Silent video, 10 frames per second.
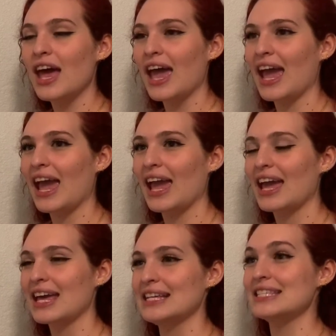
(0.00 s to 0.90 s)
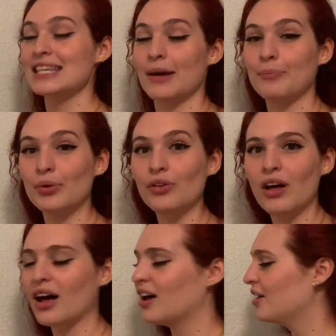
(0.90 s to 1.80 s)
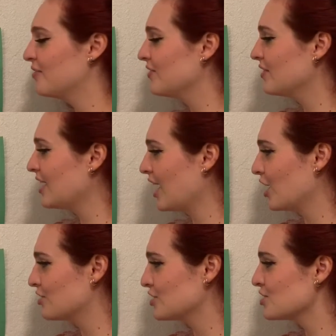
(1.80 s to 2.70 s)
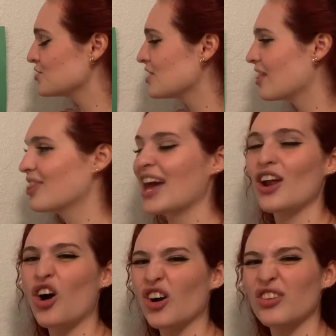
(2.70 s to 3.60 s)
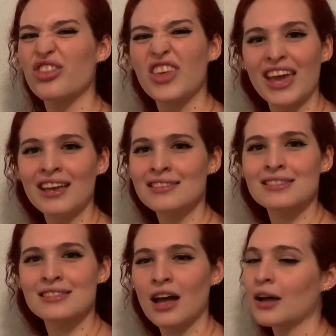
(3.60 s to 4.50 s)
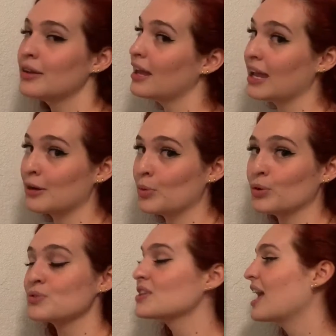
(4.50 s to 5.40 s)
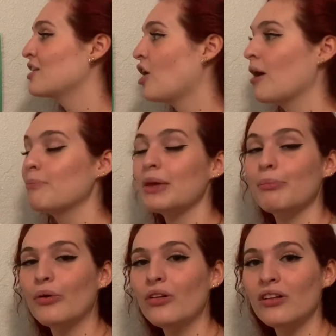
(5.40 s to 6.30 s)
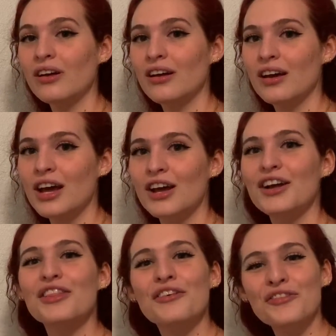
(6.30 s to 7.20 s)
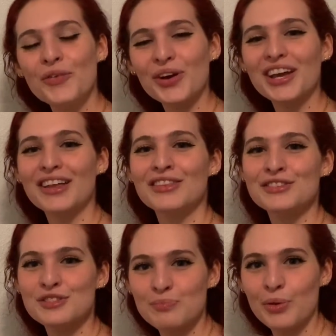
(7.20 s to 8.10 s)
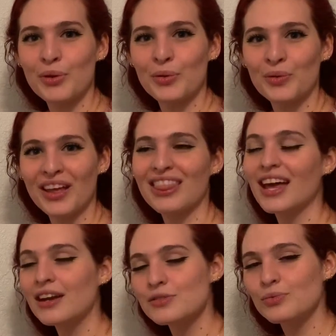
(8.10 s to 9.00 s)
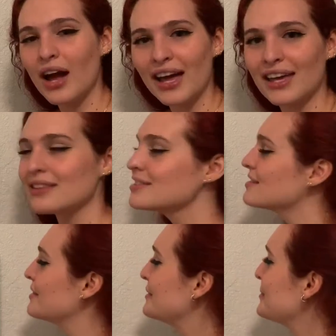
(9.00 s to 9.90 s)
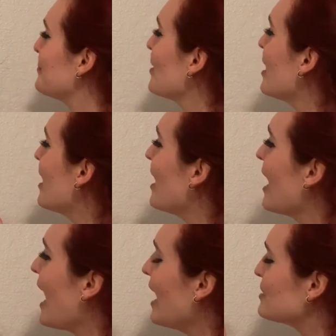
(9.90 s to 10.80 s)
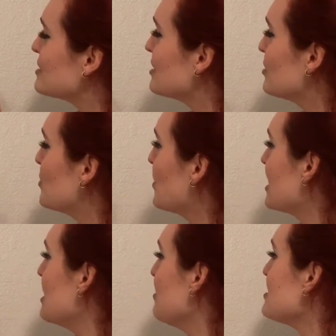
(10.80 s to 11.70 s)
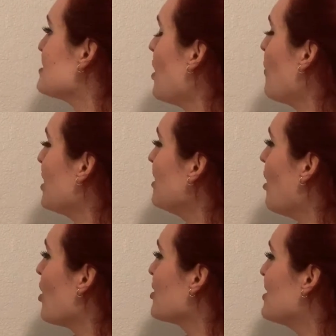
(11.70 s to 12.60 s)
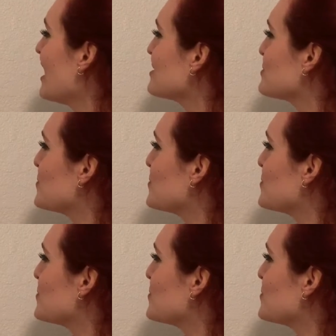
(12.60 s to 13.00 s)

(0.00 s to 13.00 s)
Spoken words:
an example of characters that are things, not animals and not people? The fork and the spoon. That is right. And to keep us going, our next